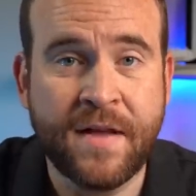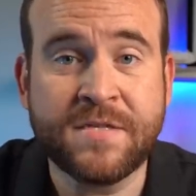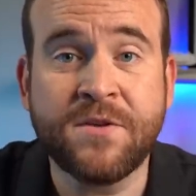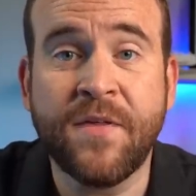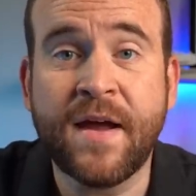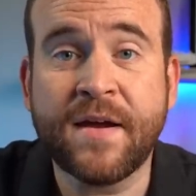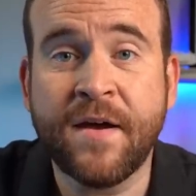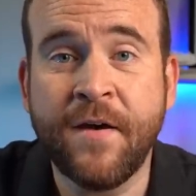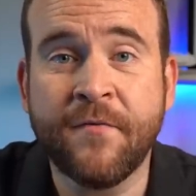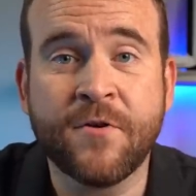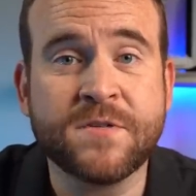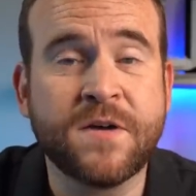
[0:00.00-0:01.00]
And so that
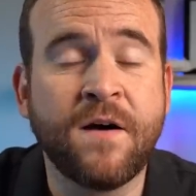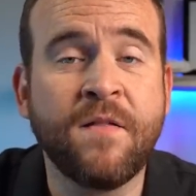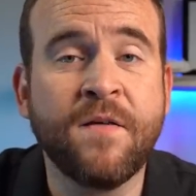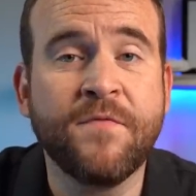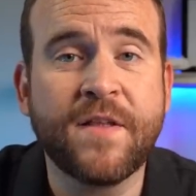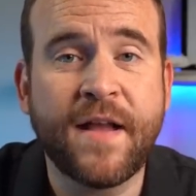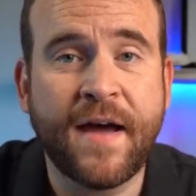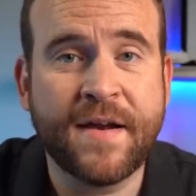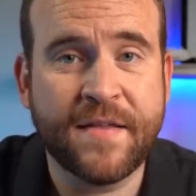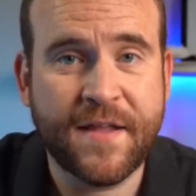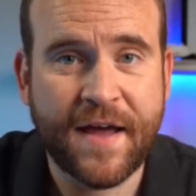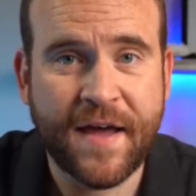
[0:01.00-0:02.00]
covers all of the
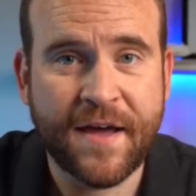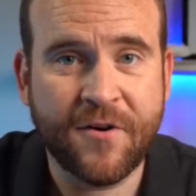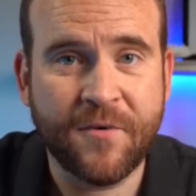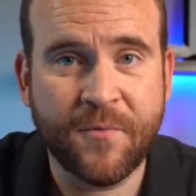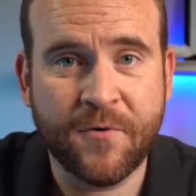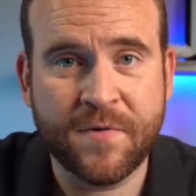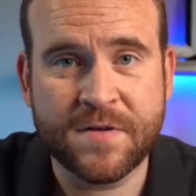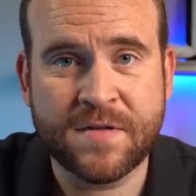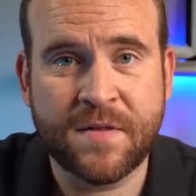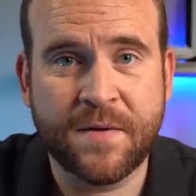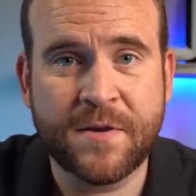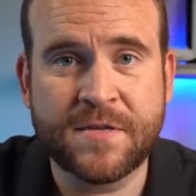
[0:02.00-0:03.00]
dining that I had on board the
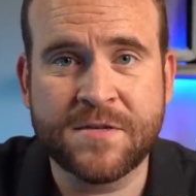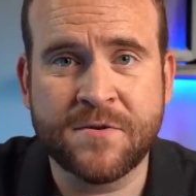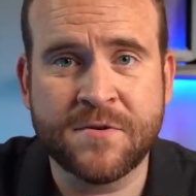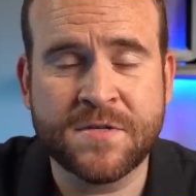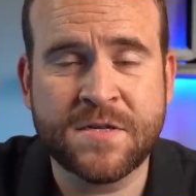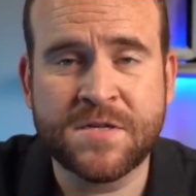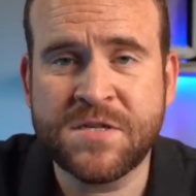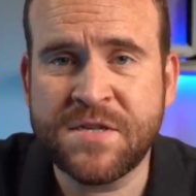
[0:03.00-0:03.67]
Celebrity Solstice.